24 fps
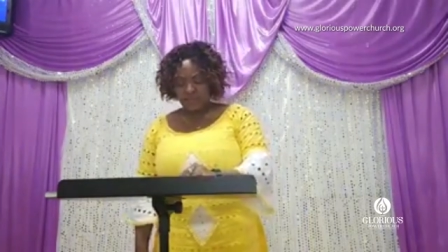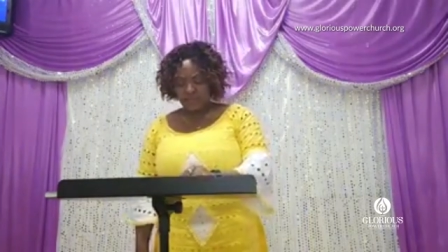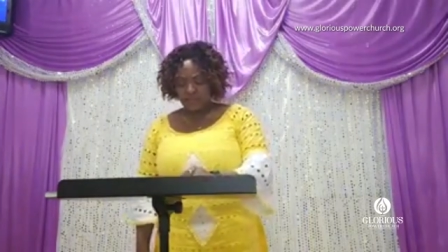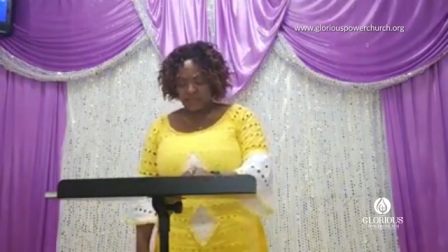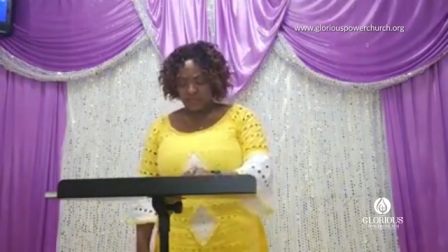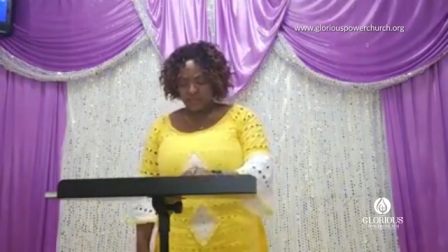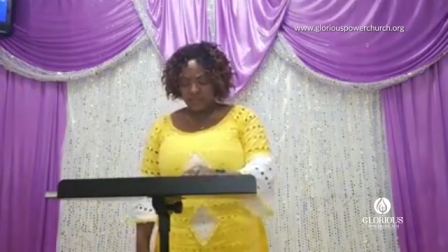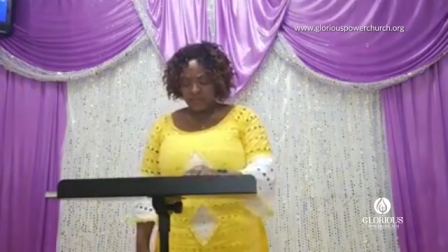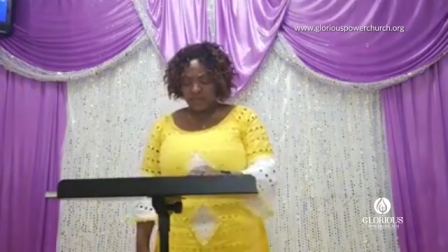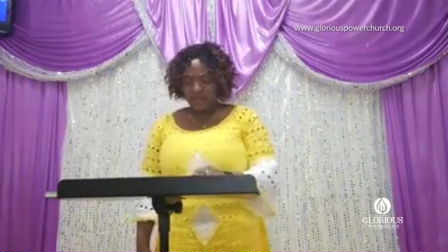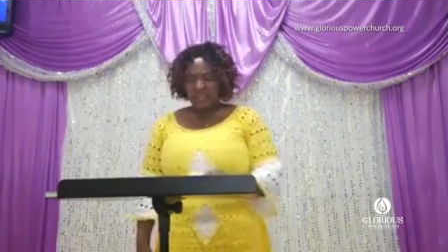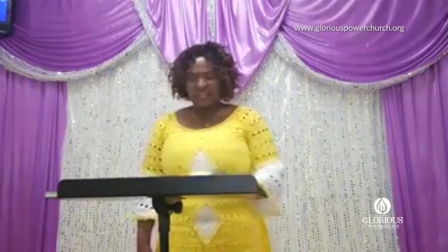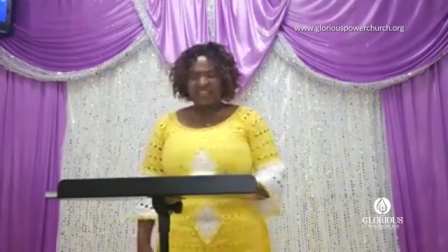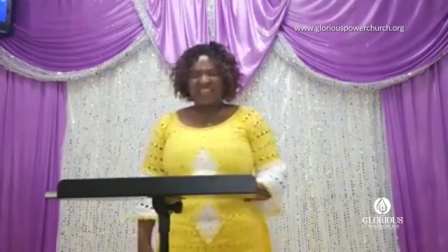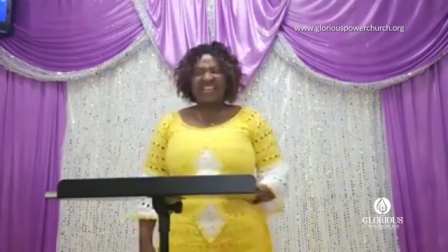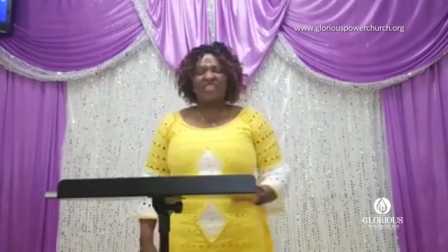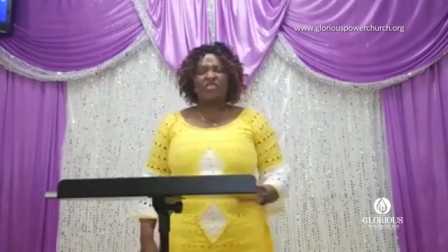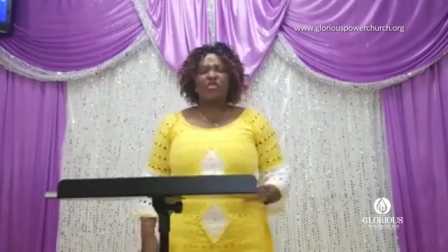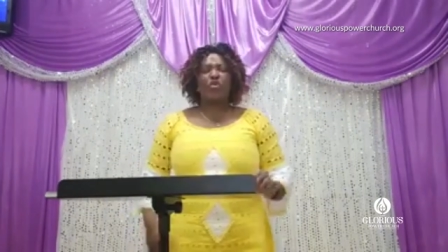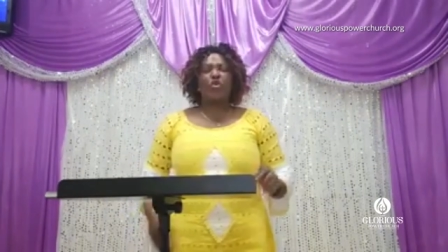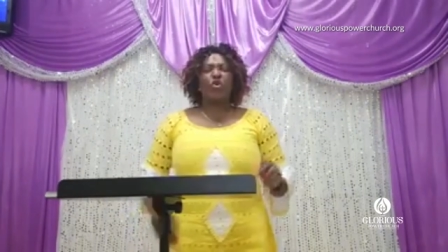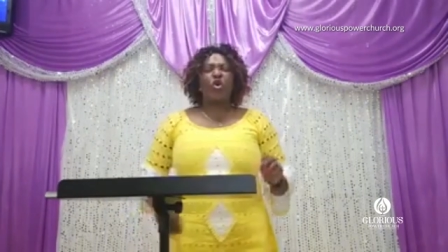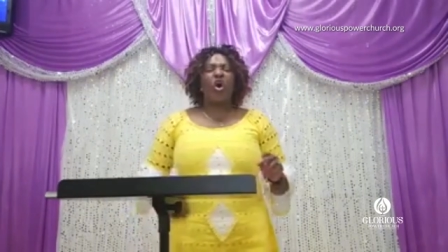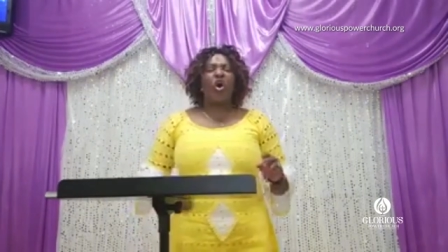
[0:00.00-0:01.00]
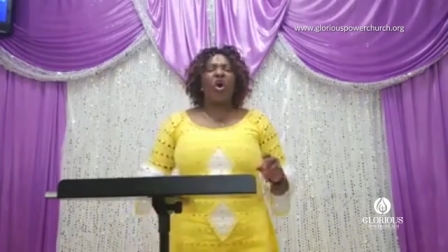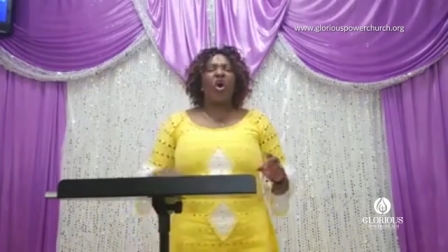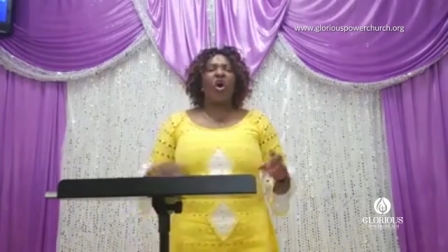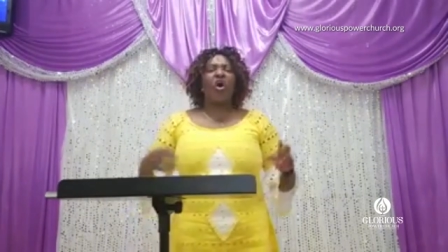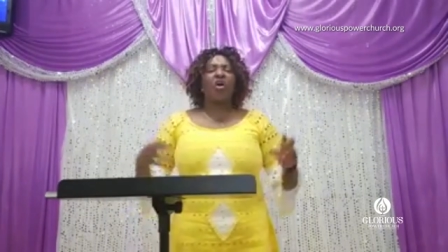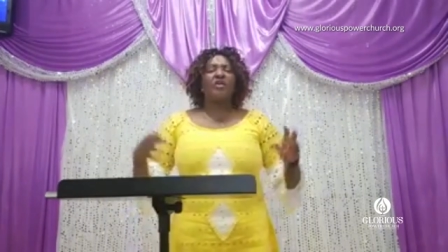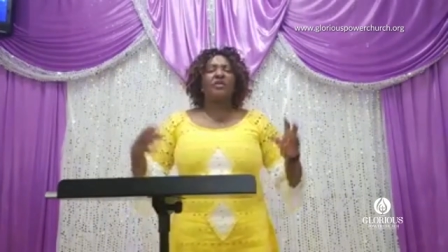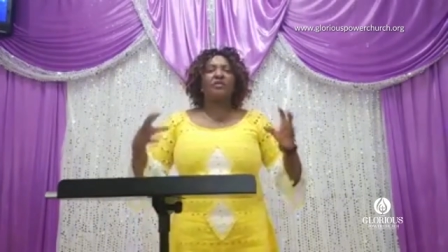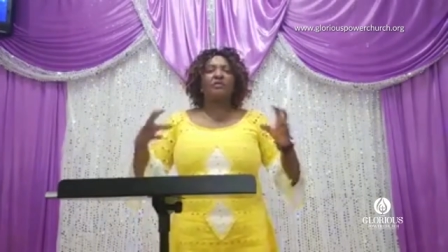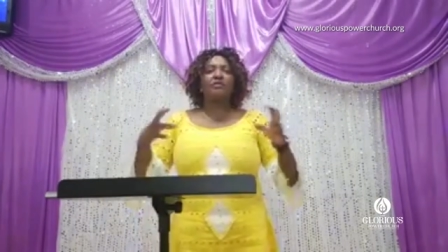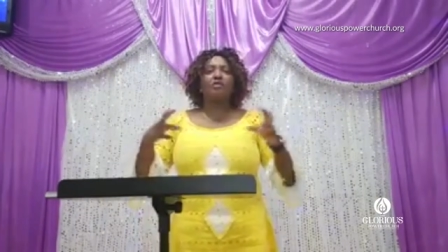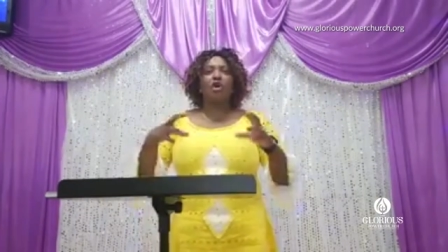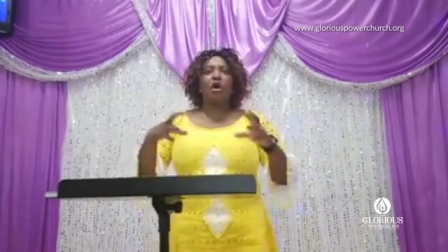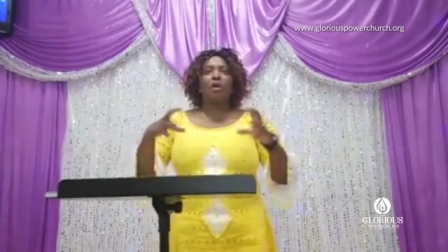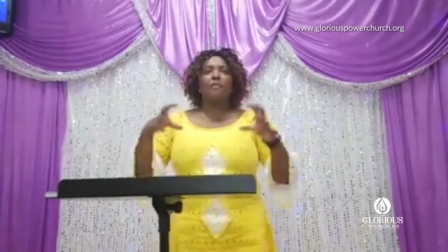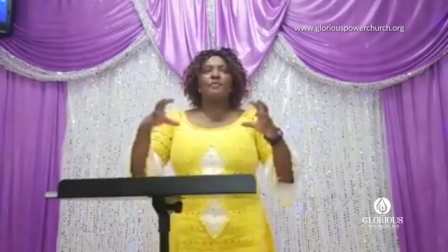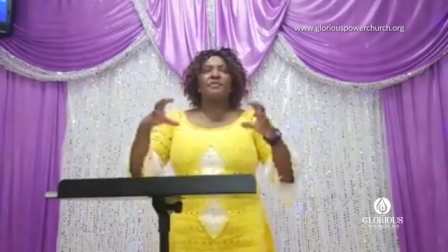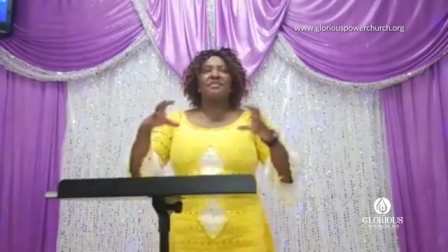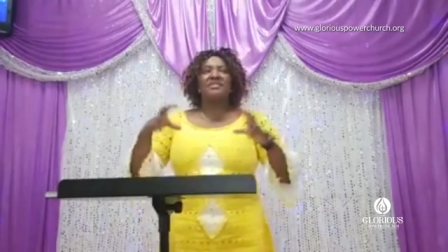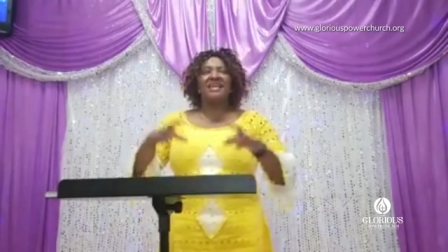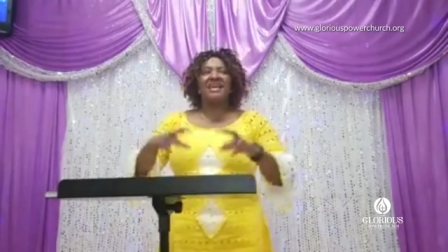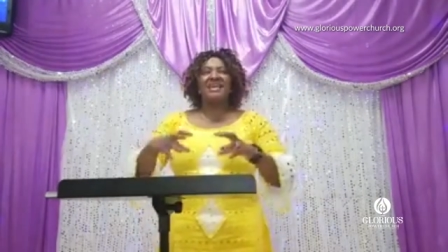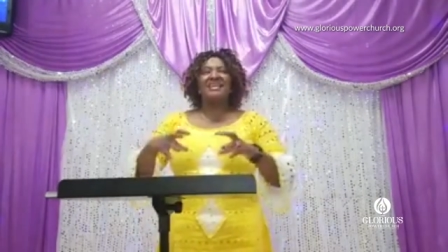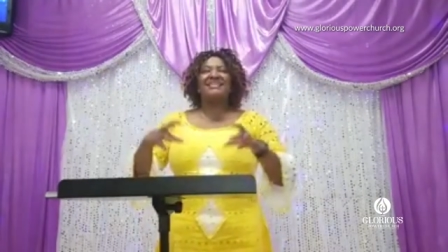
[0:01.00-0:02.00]
20, that God,
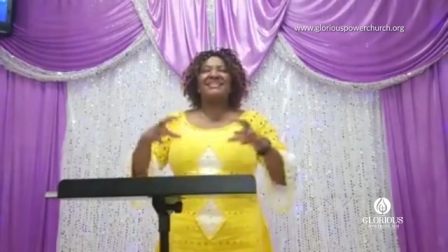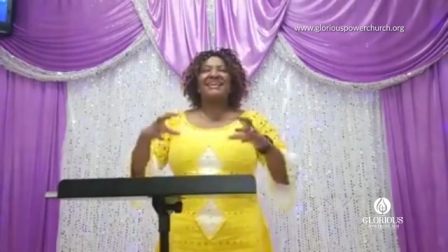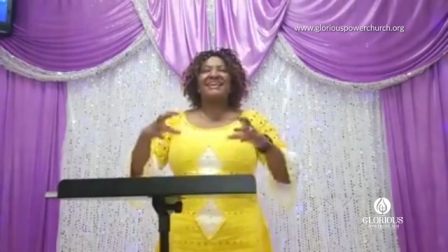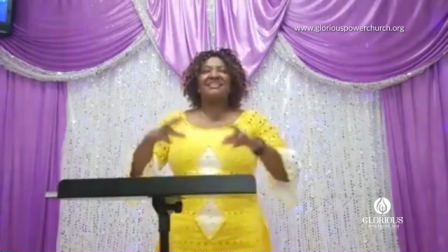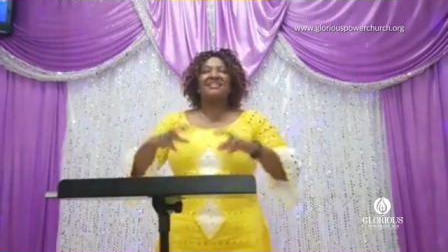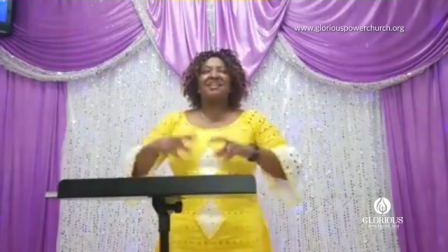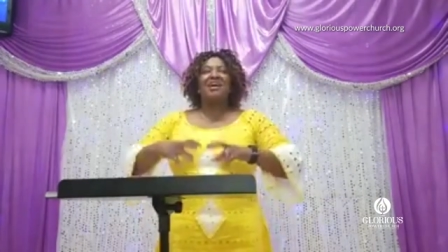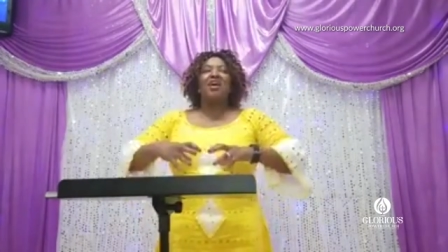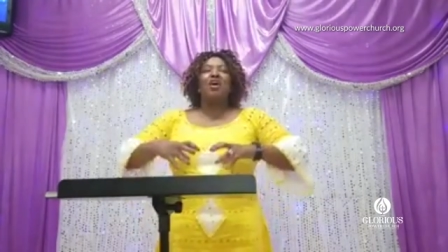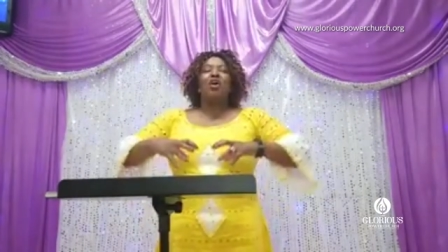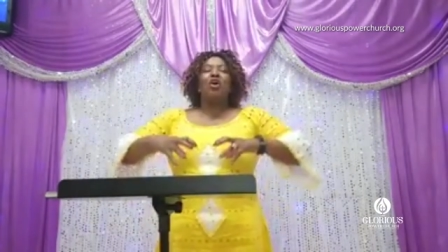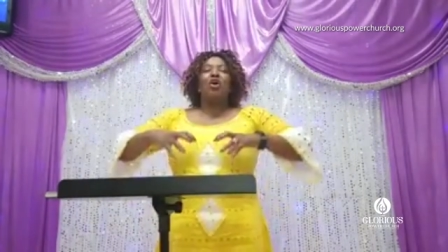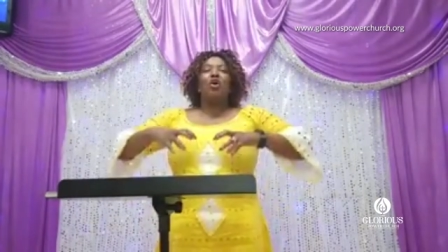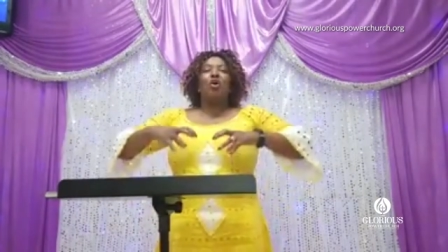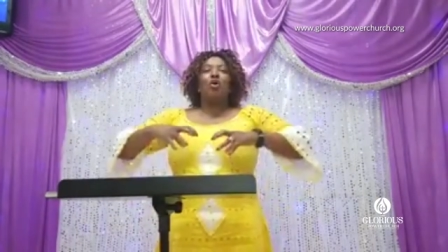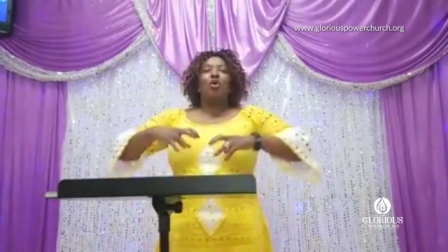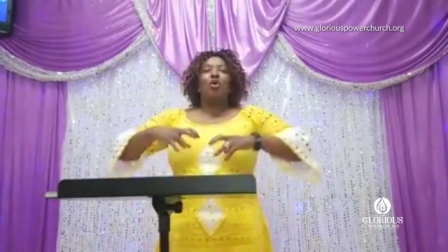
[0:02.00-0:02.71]
Job said that